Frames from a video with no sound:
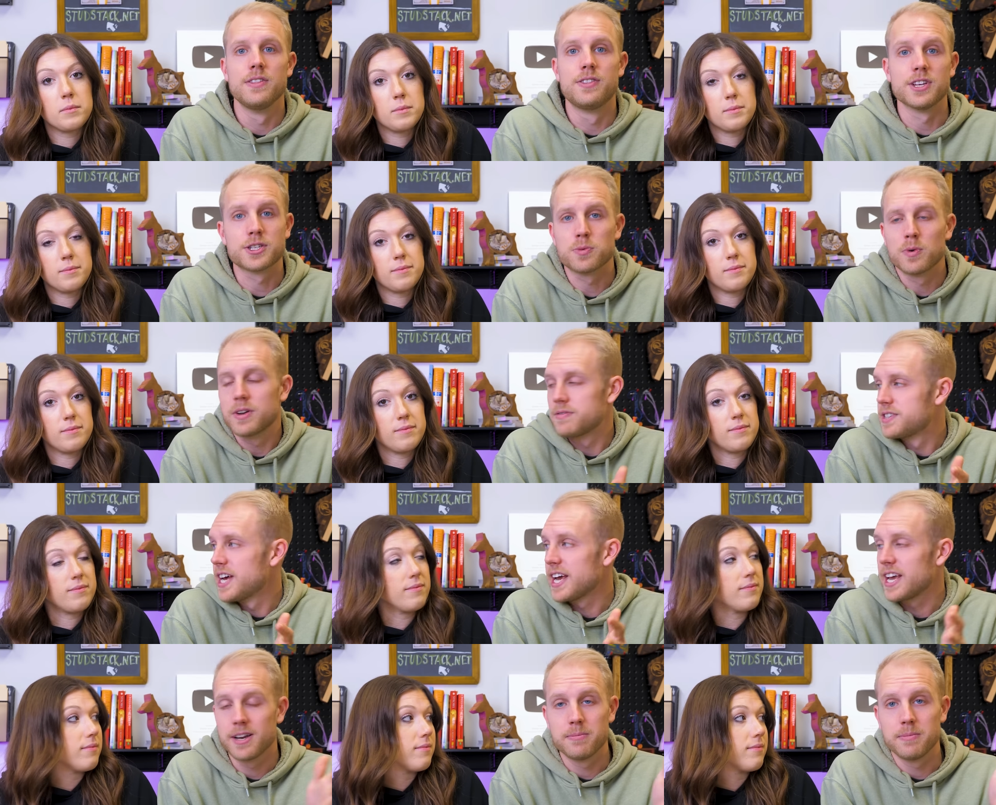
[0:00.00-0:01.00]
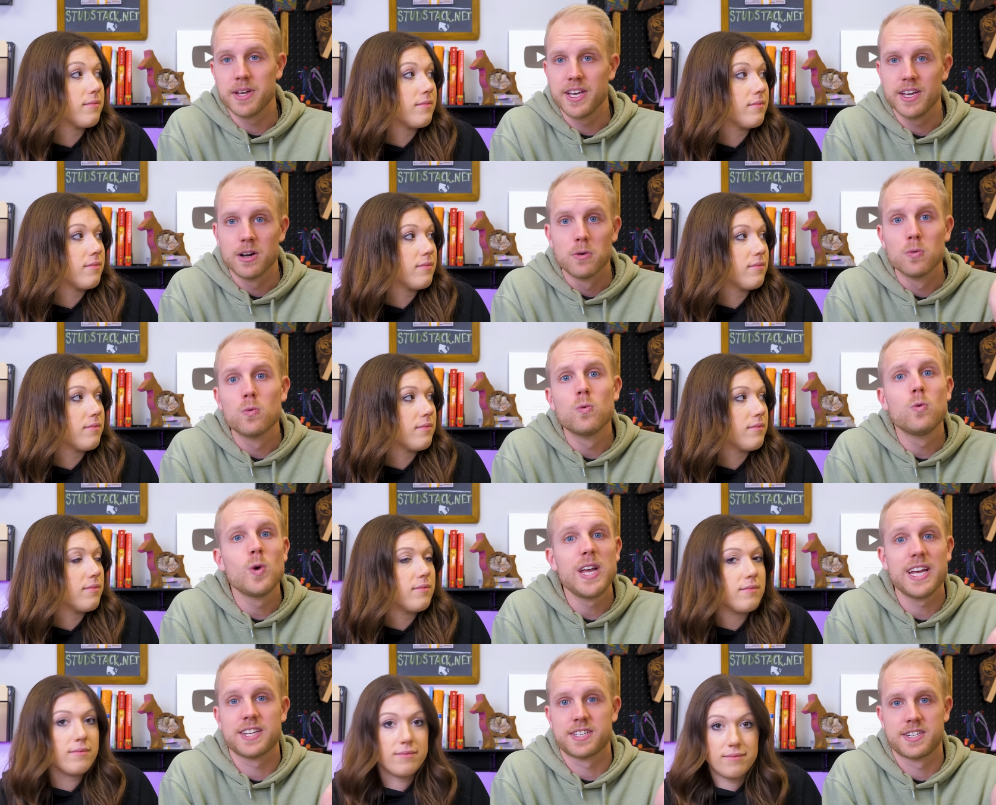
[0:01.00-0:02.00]
Speaker 1: This would have taken me
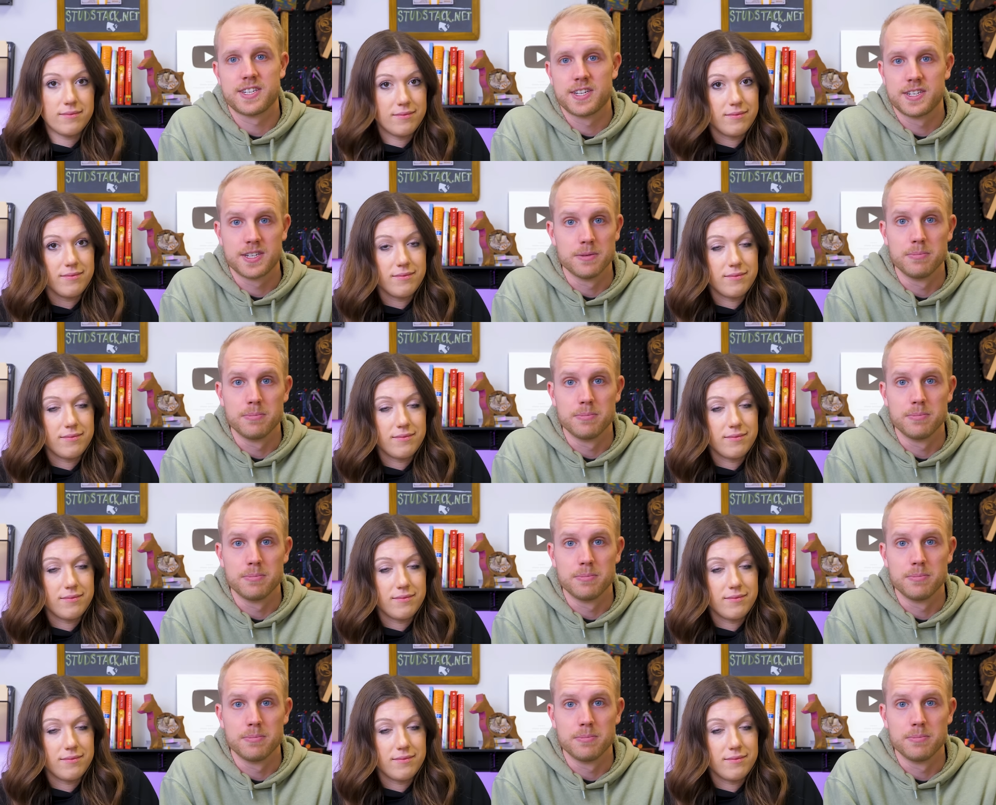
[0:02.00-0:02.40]
weeks to